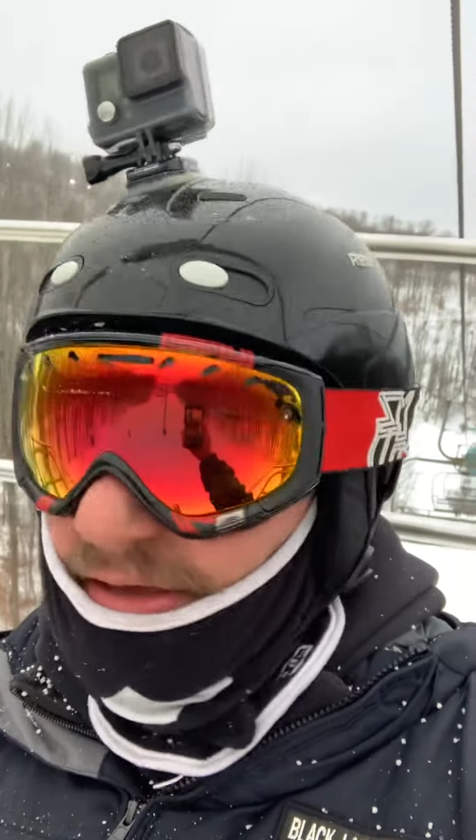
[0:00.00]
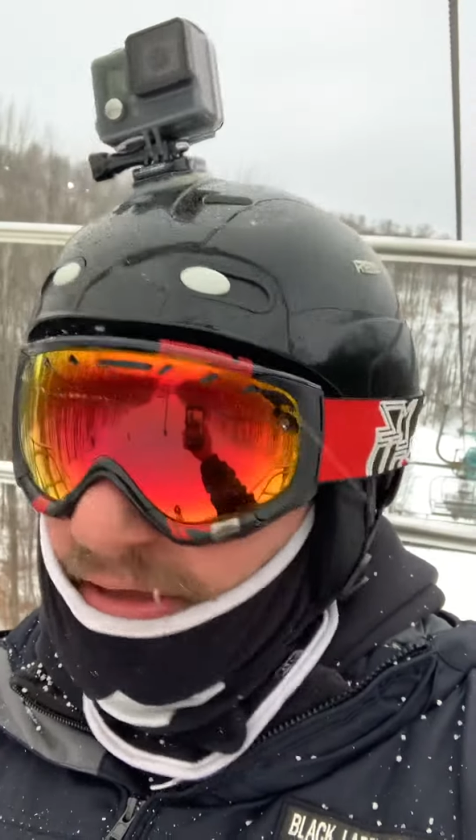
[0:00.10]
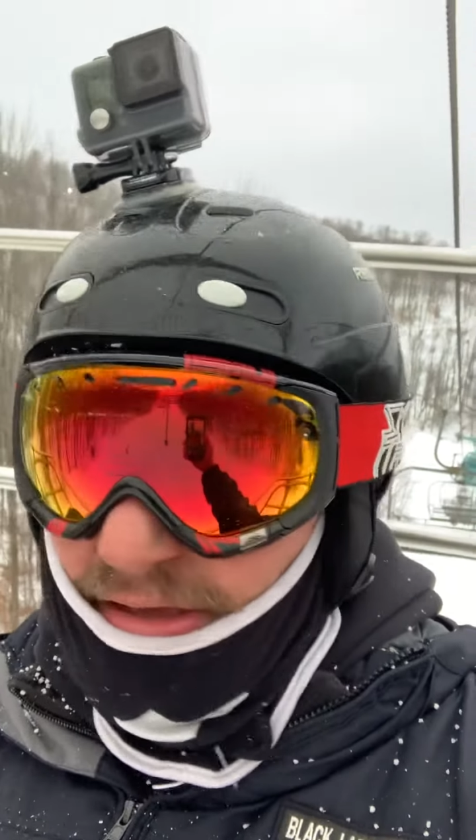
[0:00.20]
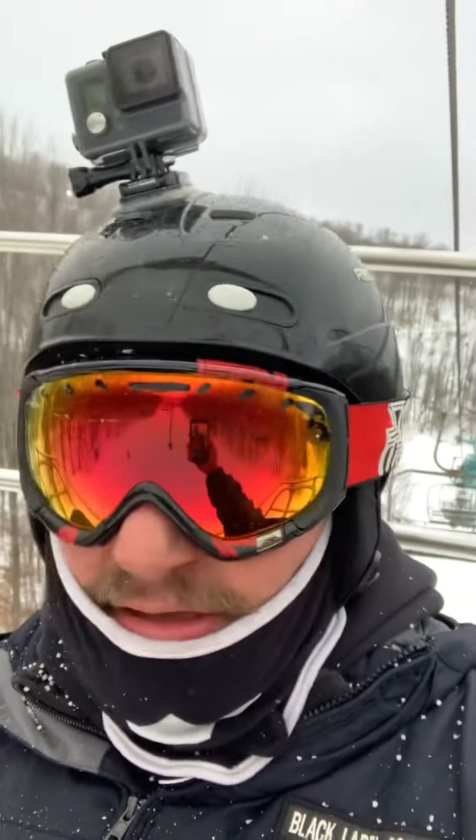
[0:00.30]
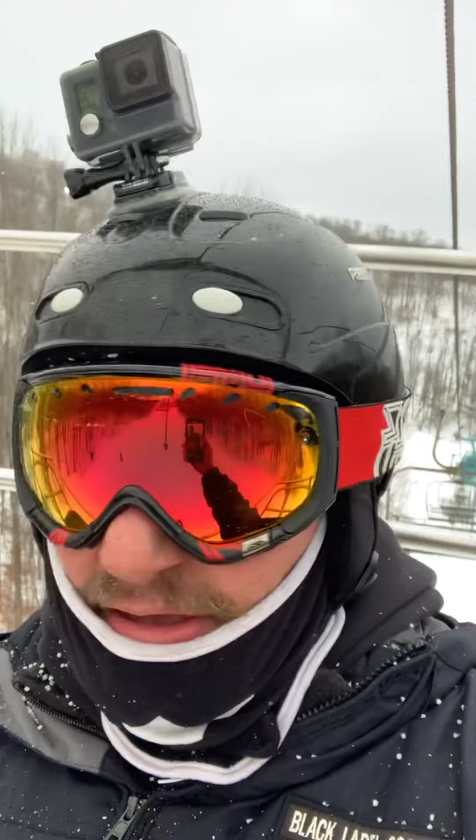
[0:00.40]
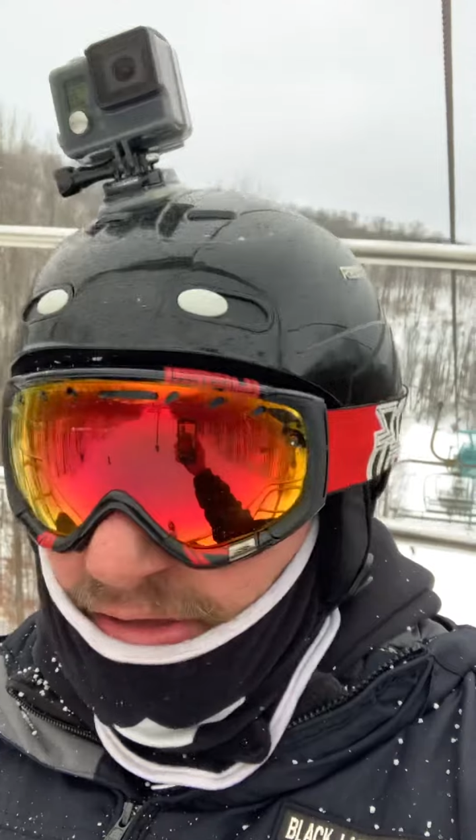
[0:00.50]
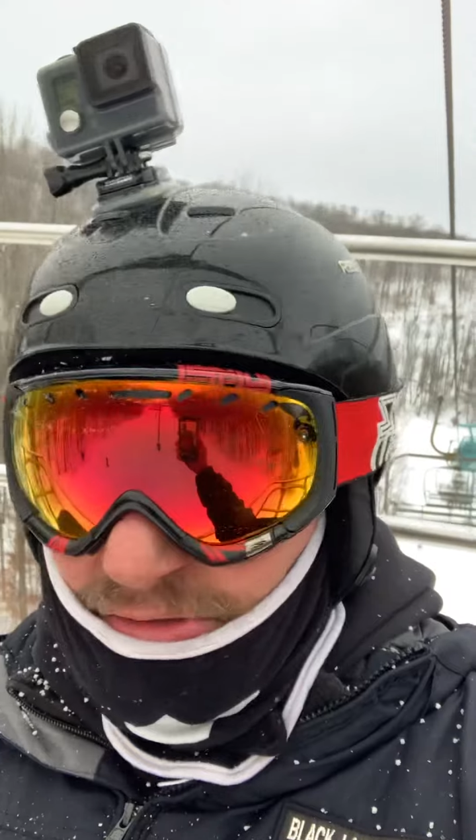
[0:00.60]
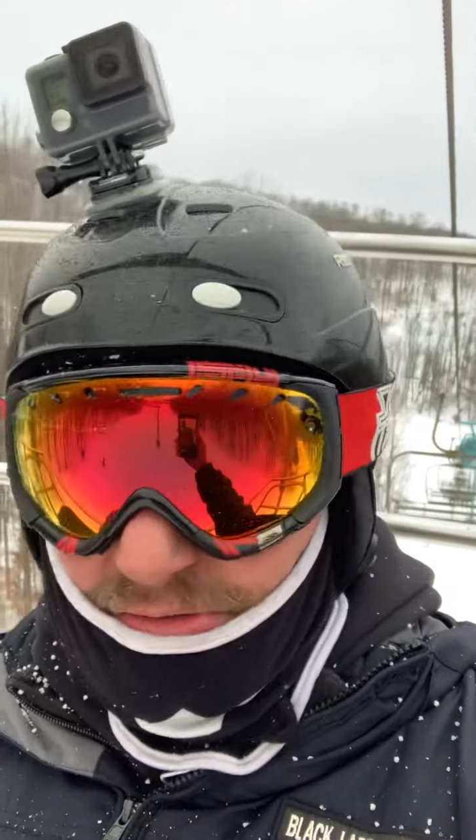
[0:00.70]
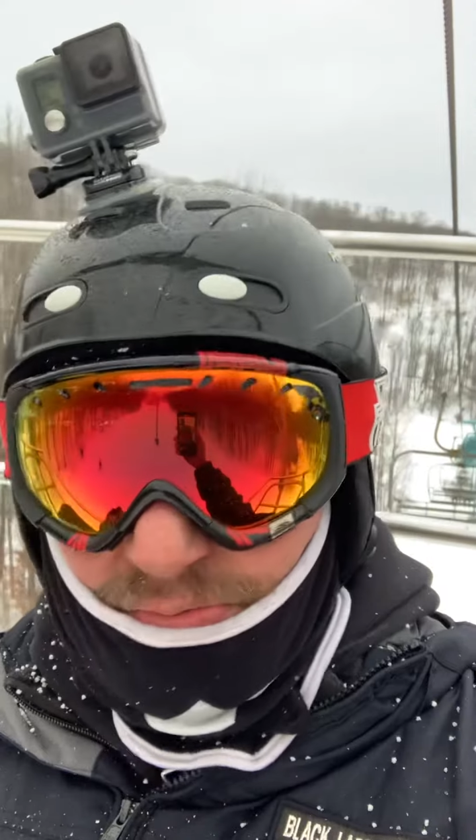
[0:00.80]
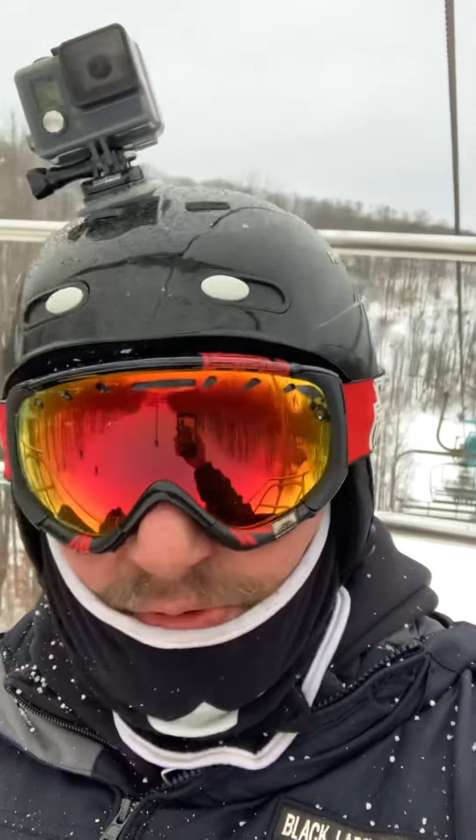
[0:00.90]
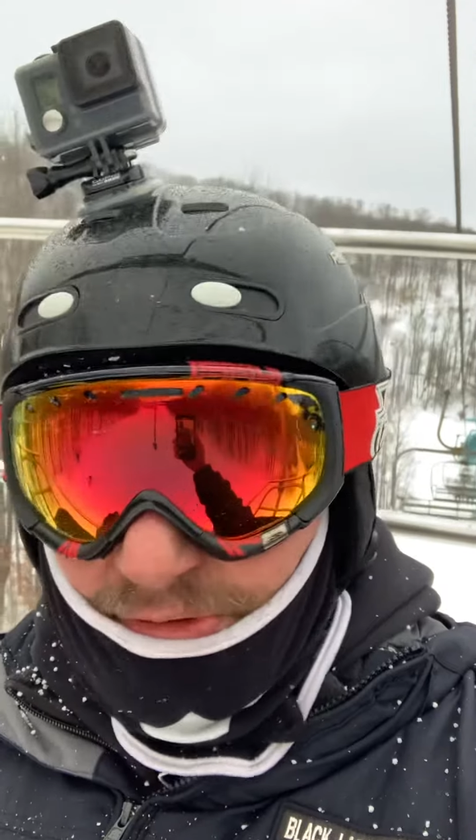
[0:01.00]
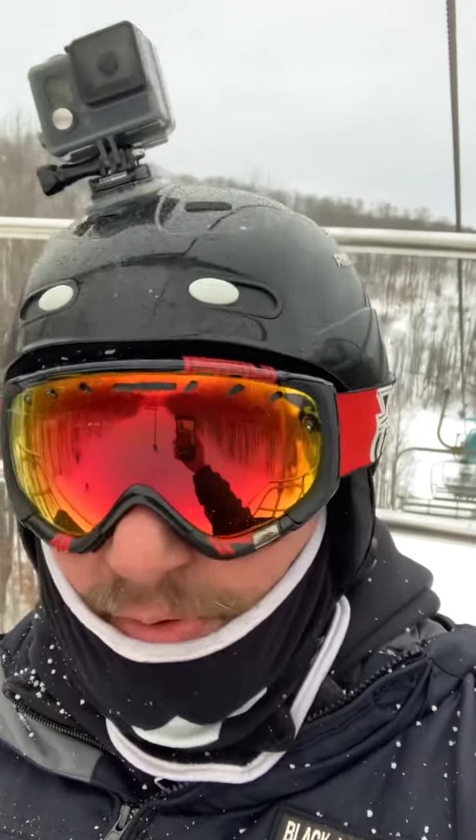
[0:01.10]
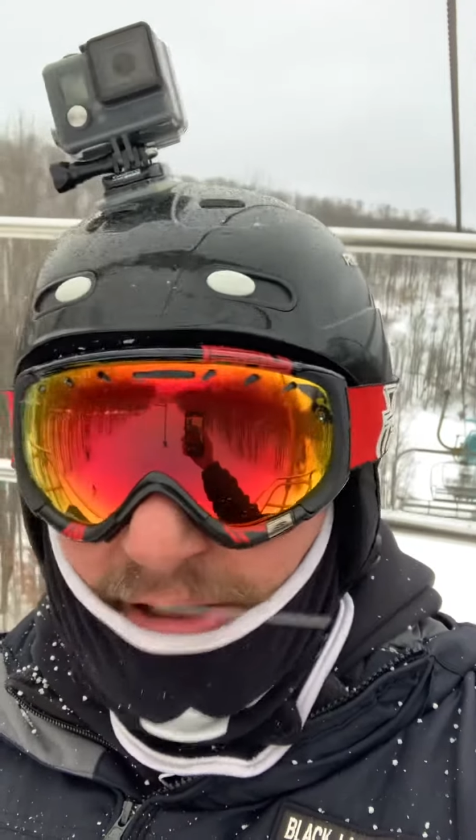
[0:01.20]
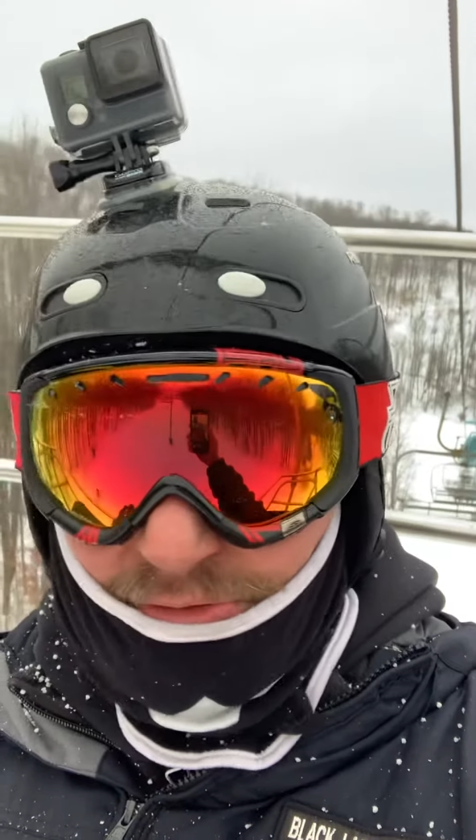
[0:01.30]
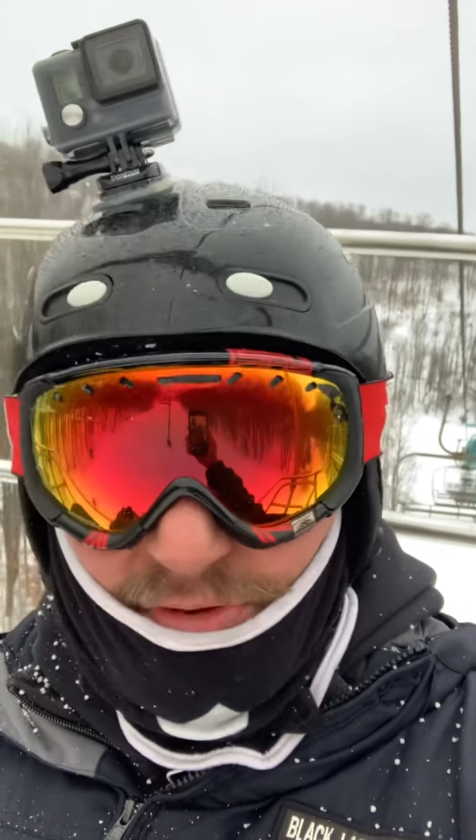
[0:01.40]
and just really
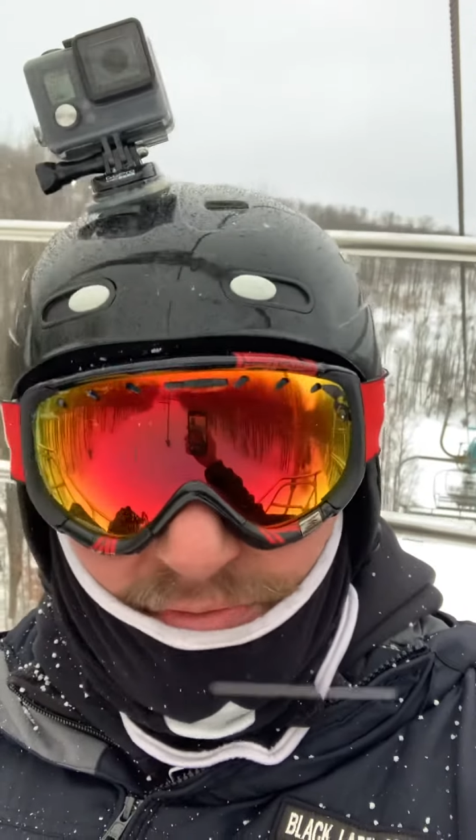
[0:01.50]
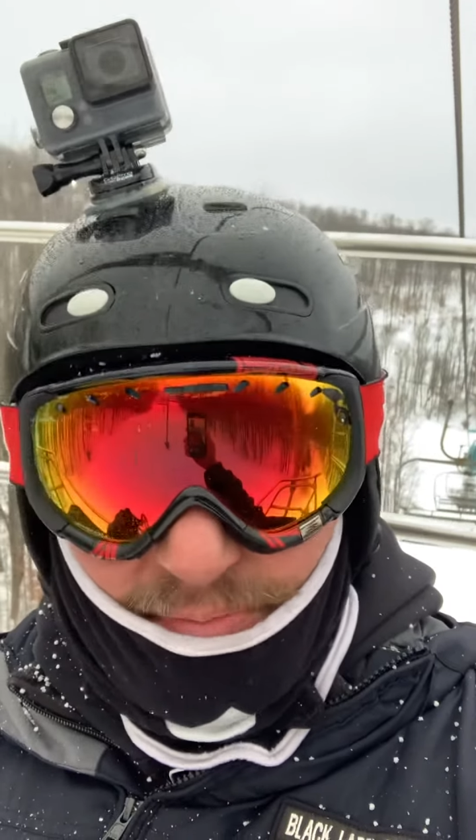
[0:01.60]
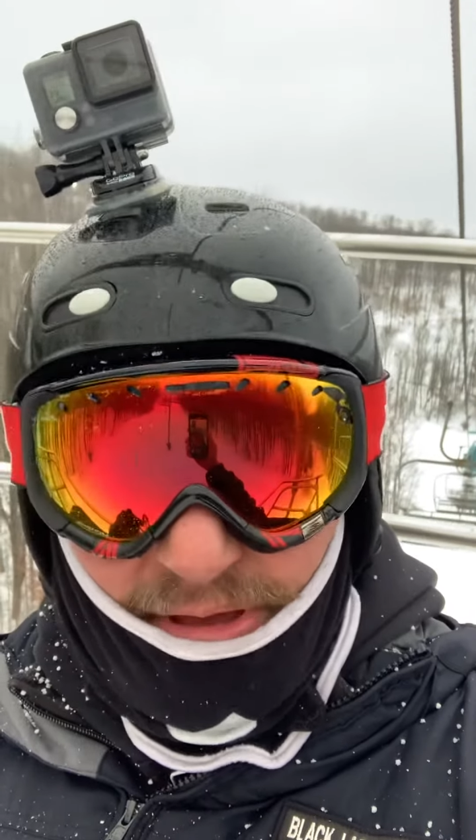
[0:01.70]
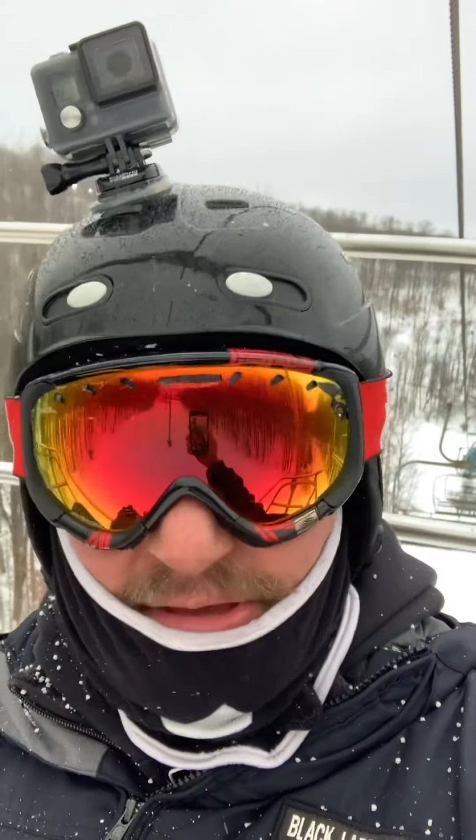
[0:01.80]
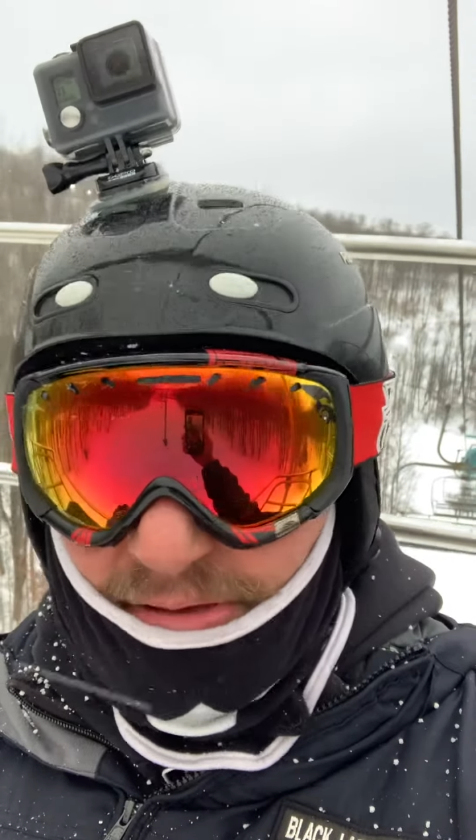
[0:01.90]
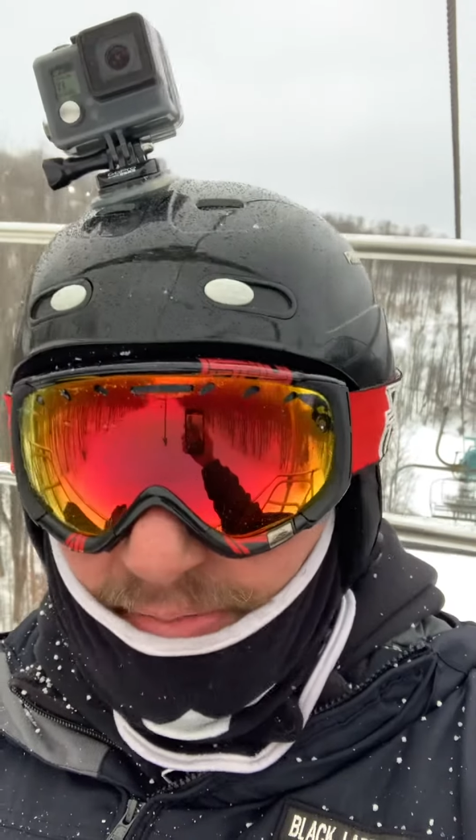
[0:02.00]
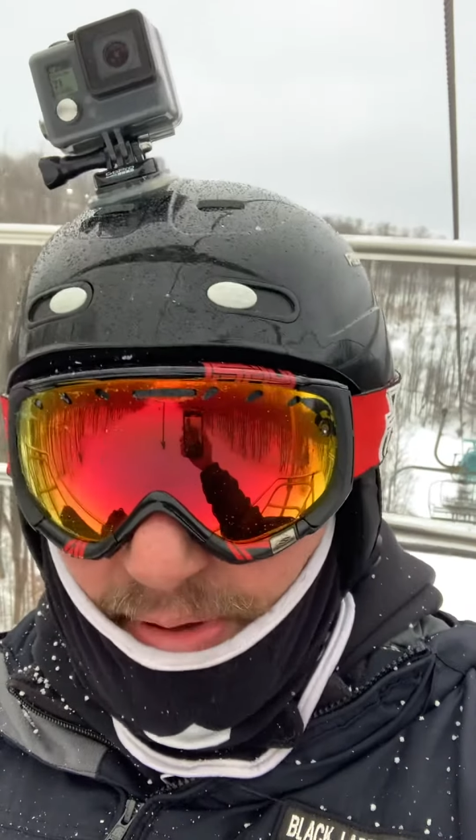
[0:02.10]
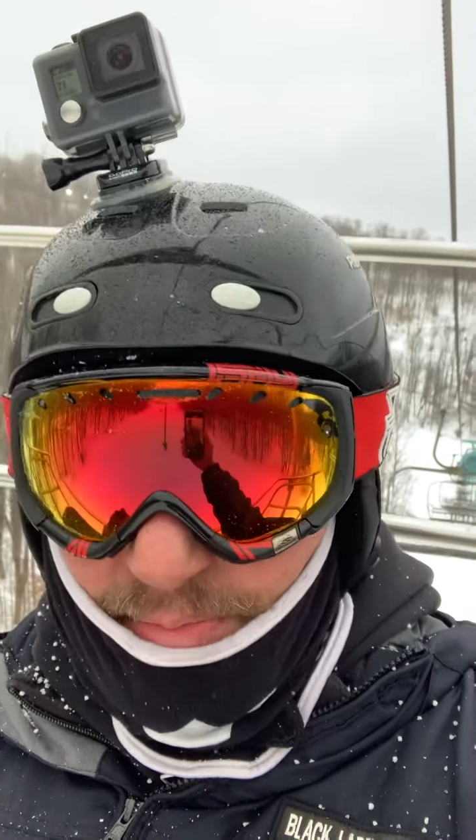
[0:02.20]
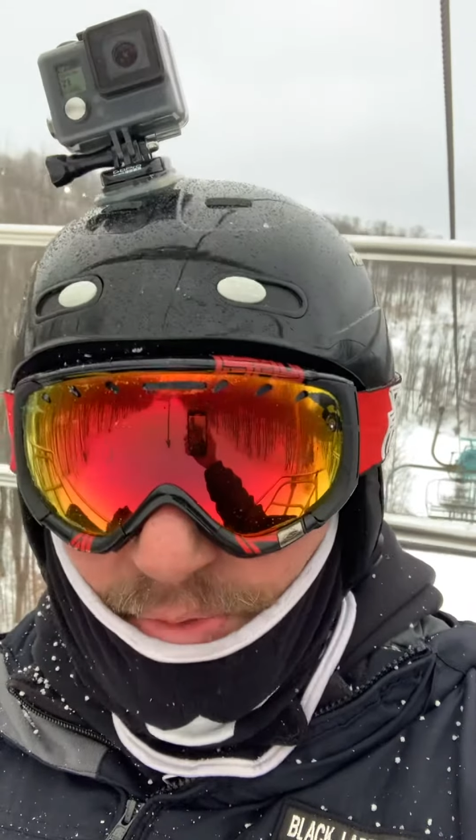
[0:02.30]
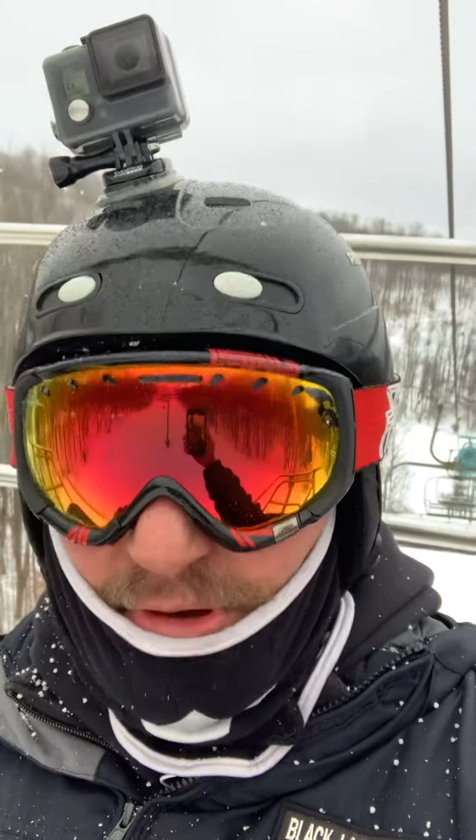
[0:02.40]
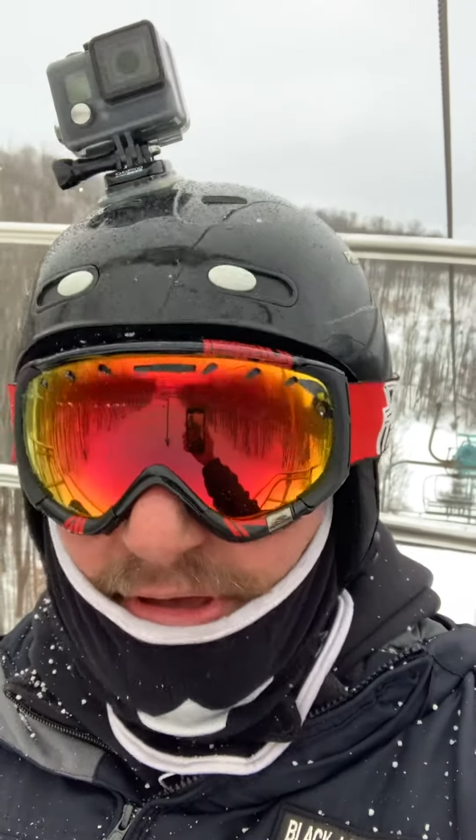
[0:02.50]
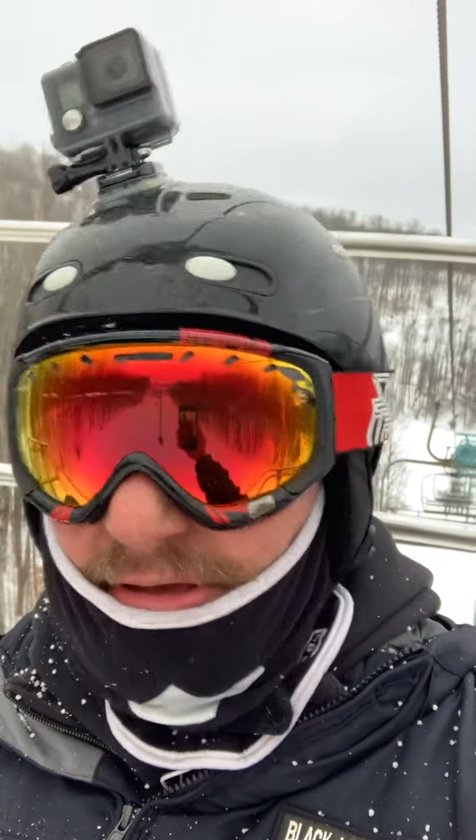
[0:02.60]
watch over my boy.